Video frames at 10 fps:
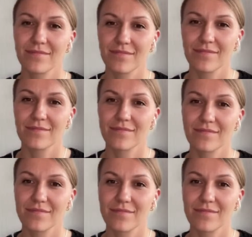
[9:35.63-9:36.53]

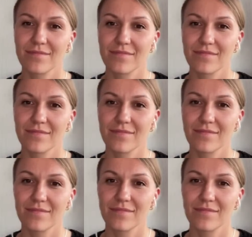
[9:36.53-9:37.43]

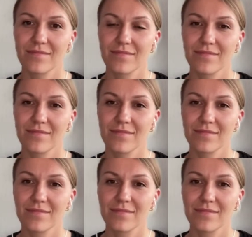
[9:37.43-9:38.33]

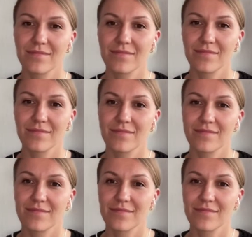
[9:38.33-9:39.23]

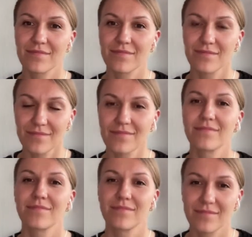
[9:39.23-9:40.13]

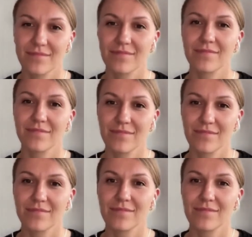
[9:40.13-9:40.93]
(silent)